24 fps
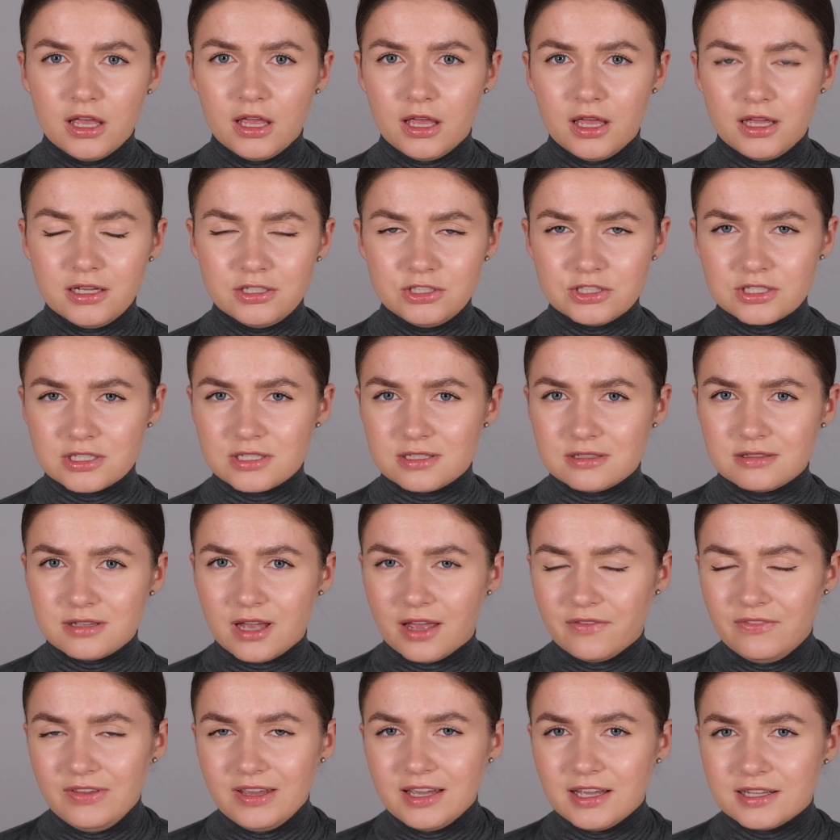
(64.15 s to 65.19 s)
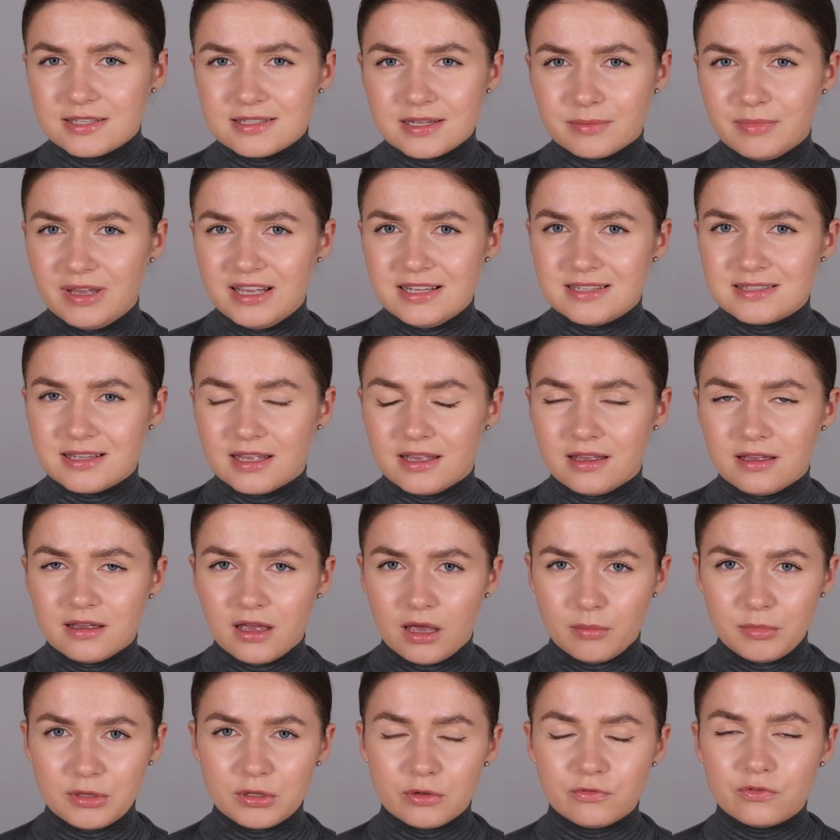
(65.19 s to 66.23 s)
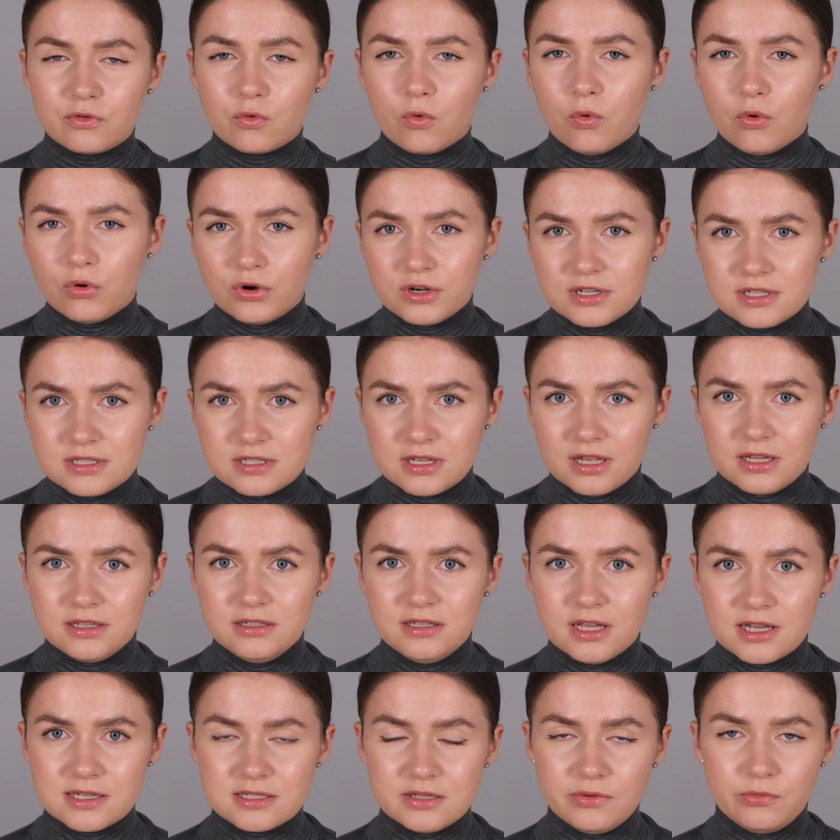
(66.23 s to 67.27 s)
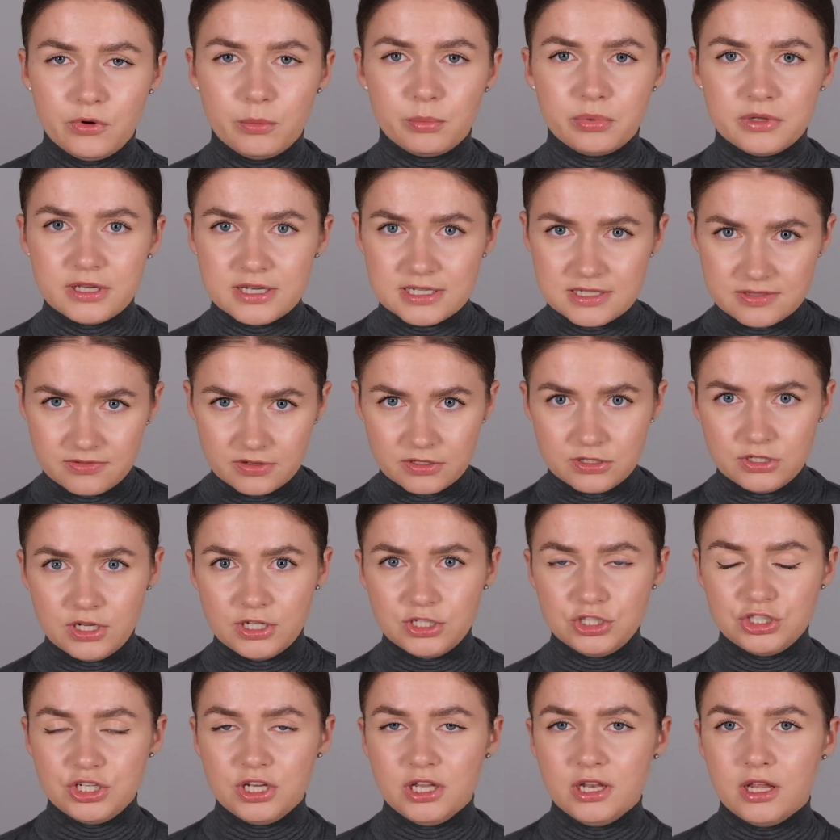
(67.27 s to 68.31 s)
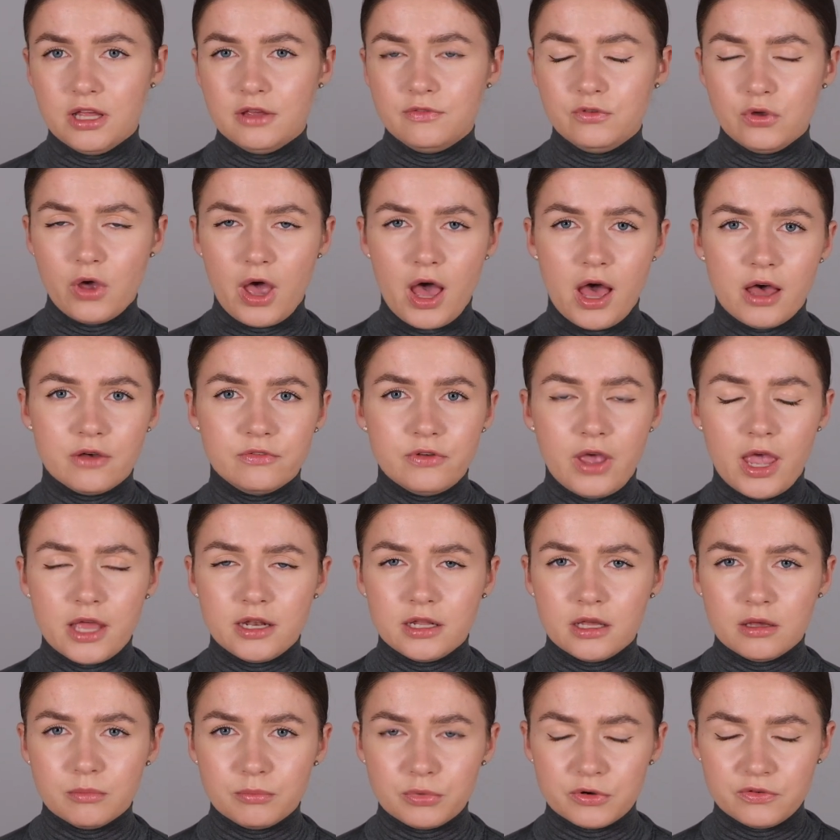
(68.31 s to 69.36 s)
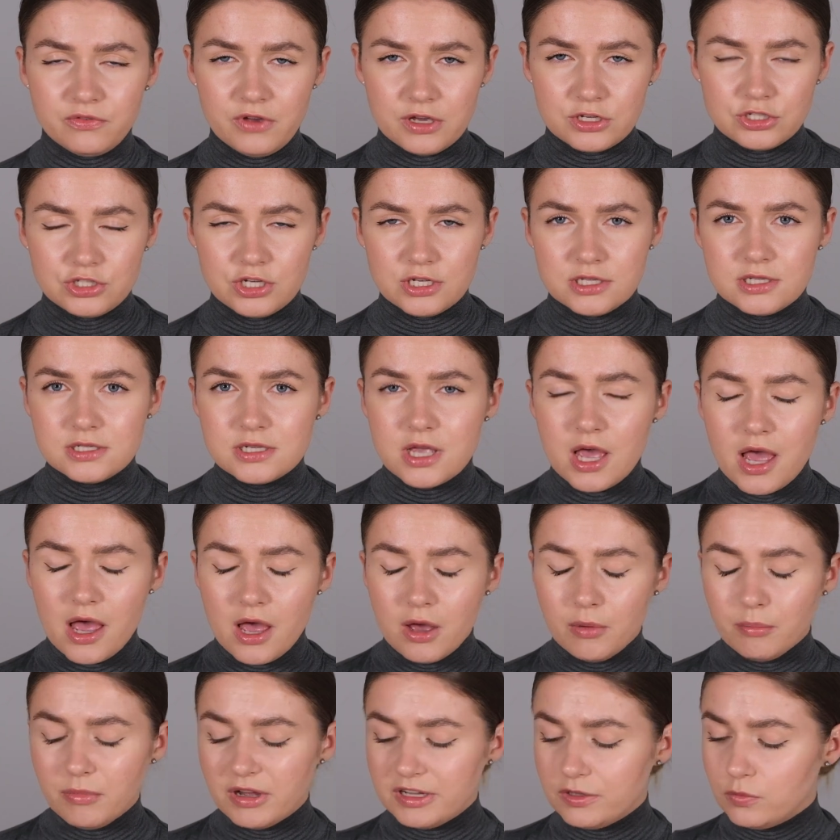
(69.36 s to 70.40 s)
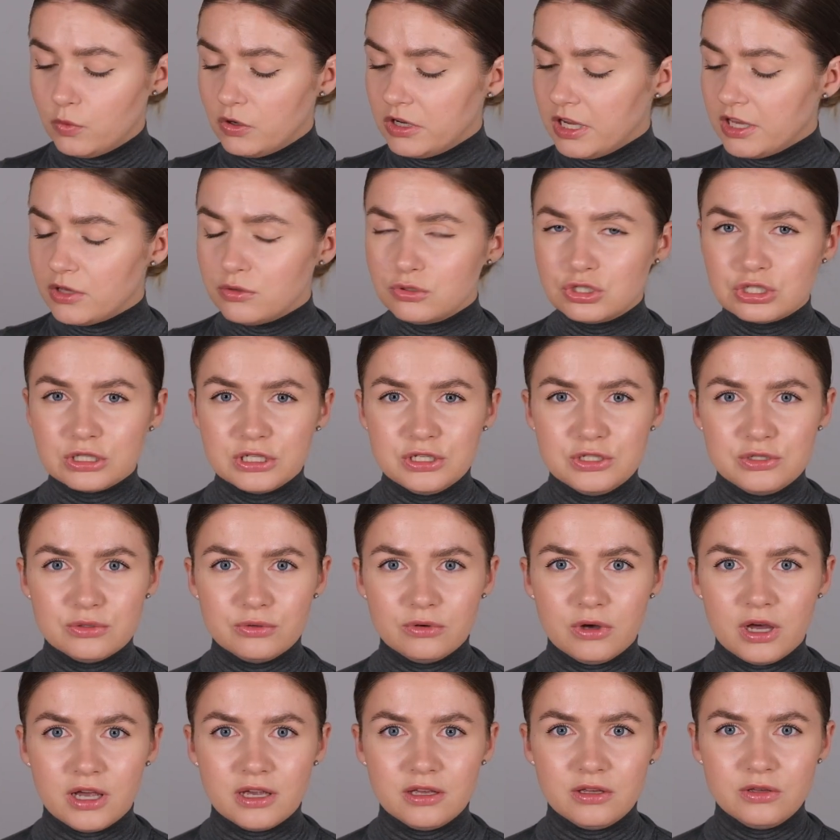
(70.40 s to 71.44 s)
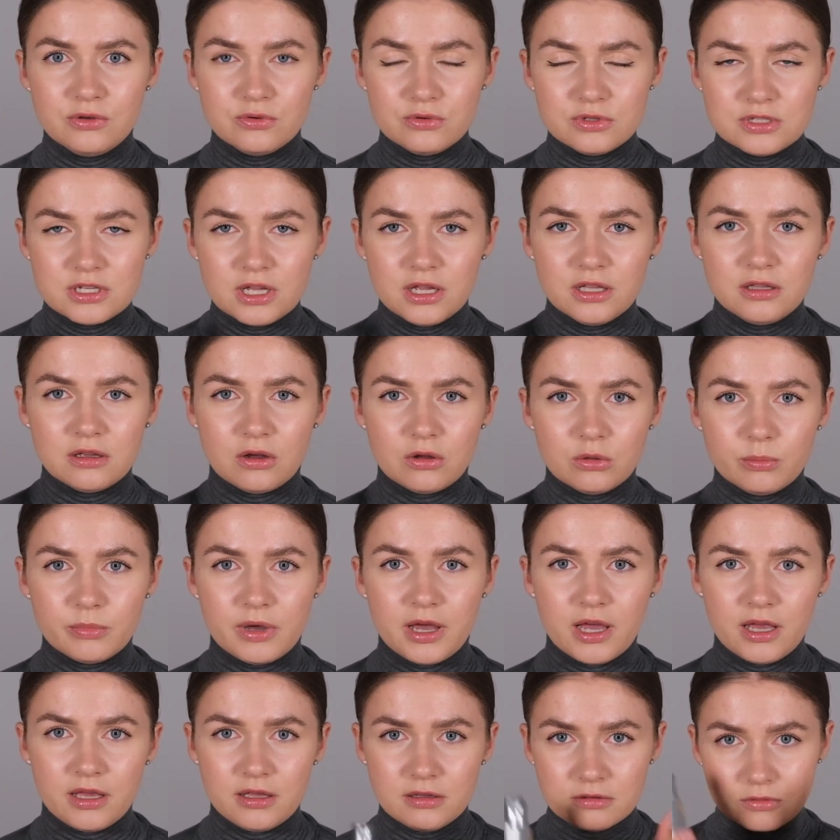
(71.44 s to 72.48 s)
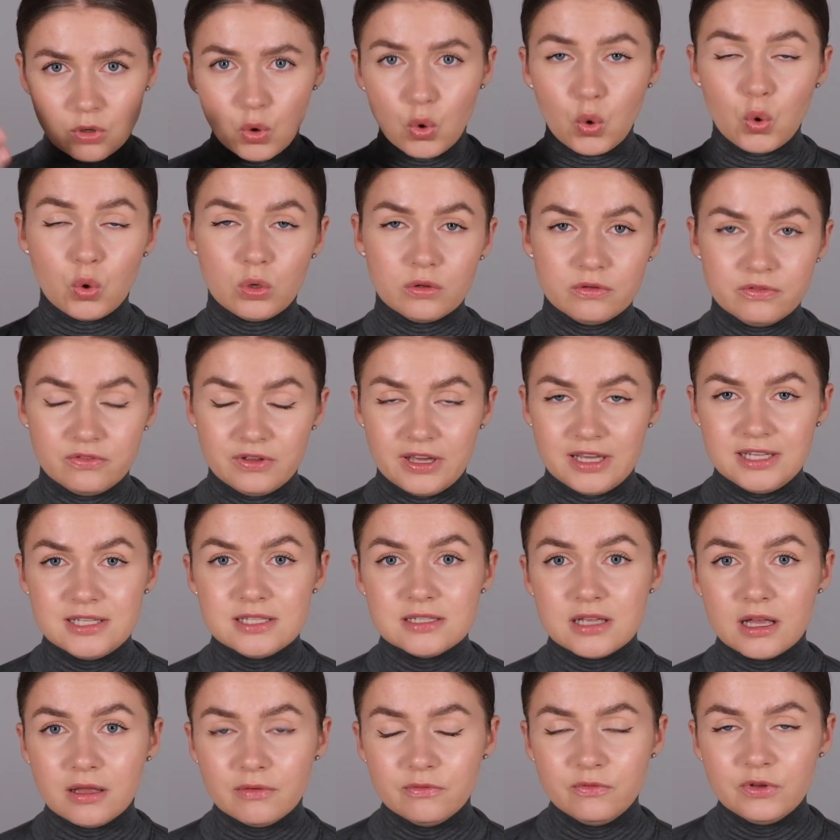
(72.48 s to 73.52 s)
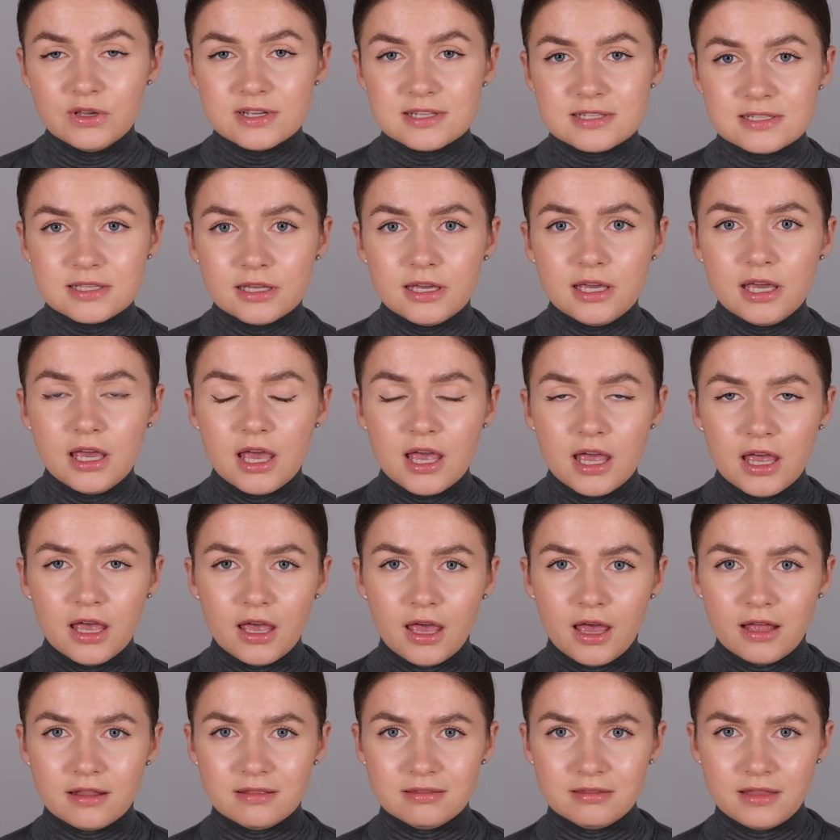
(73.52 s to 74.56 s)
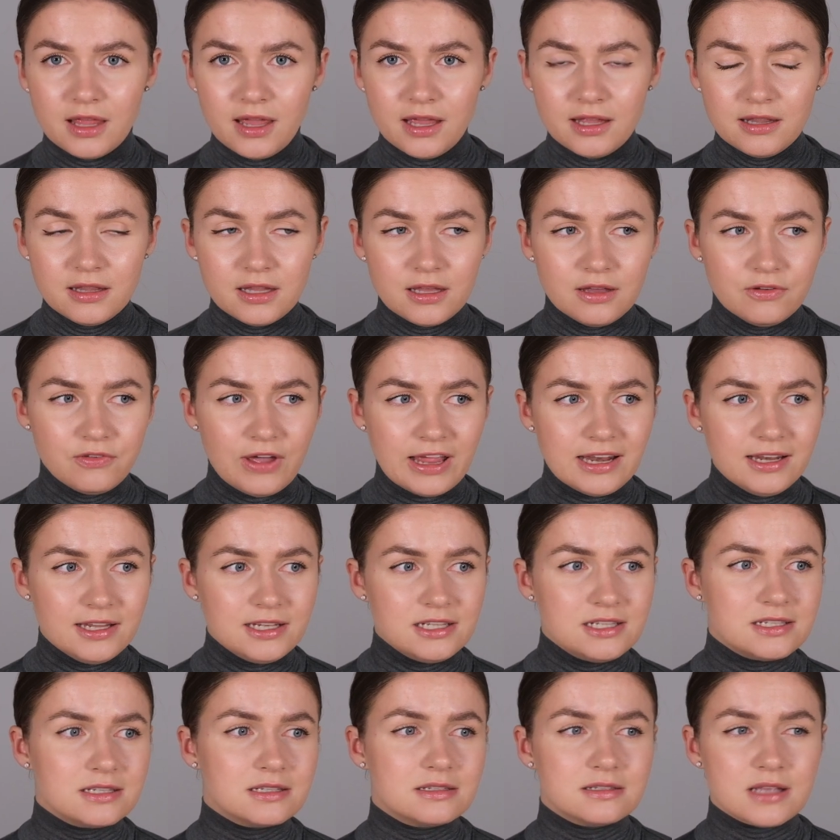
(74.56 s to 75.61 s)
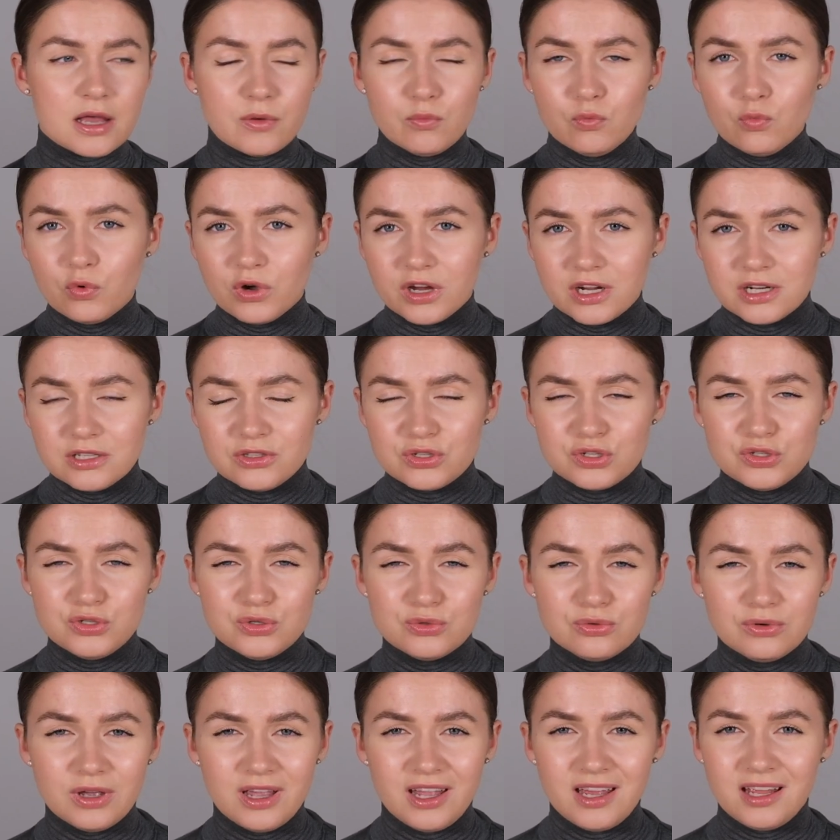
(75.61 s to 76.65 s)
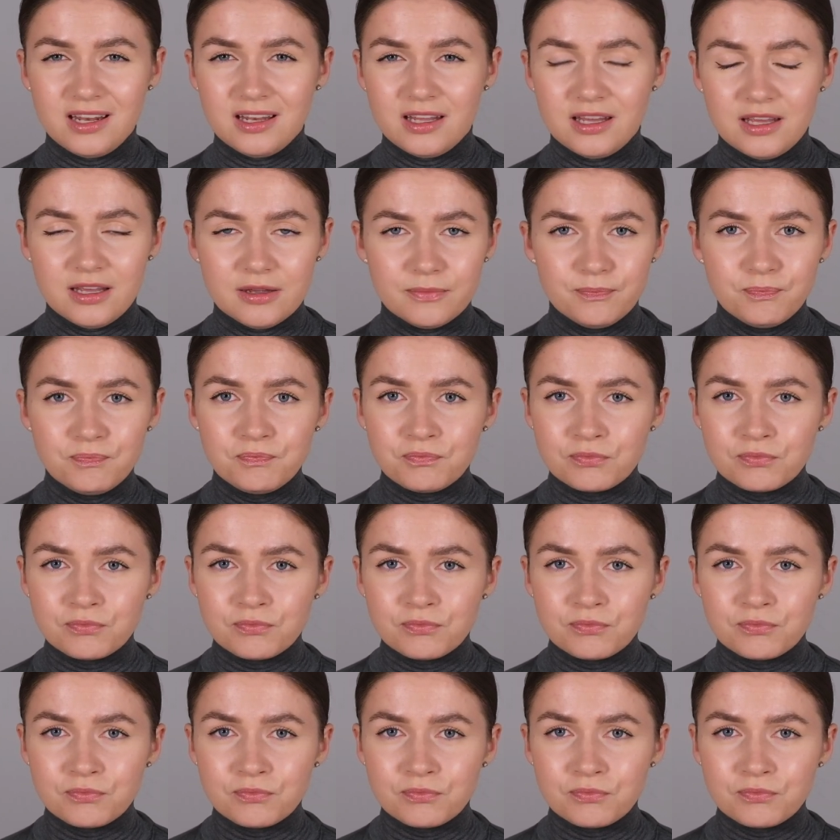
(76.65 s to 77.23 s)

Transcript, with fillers: I think it's amazing. I mean, of course it doesn't replace foundation if you have any imperfections, but what I usually do, I use it on my whole face obviously, and then if I need somewhere to do any,